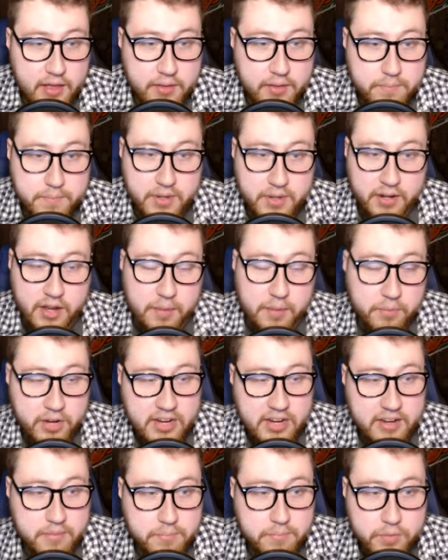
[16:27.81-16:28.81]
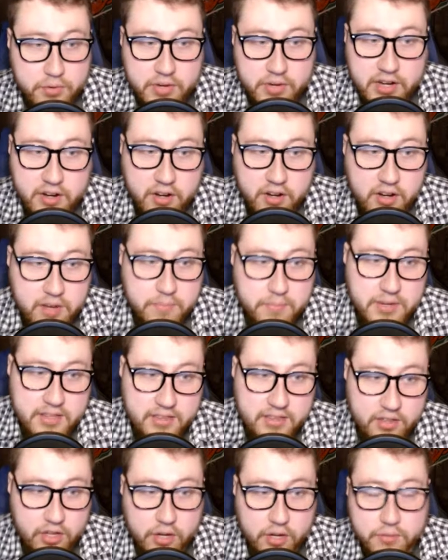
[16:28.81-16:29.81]
Montgomery and Mooney are going to be the
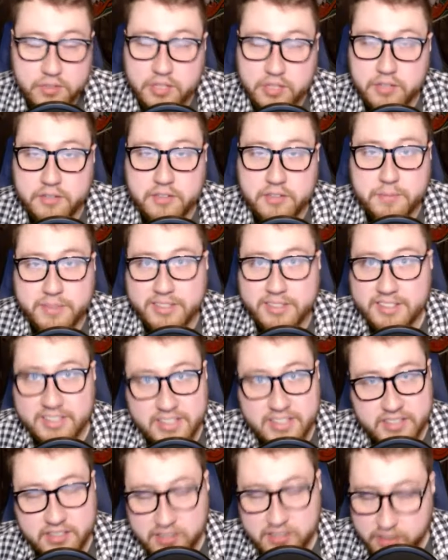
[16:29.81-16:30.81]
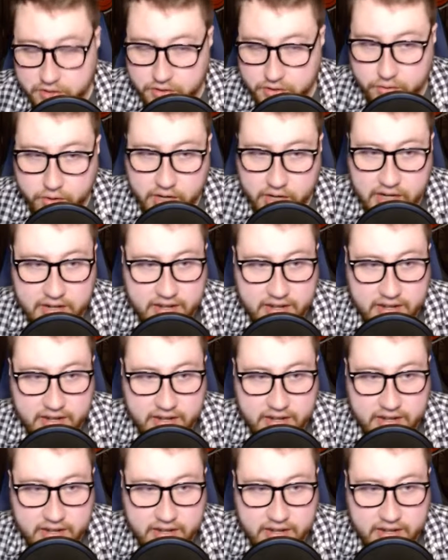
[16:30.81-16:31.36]
go-tos, but this isn't Detroit.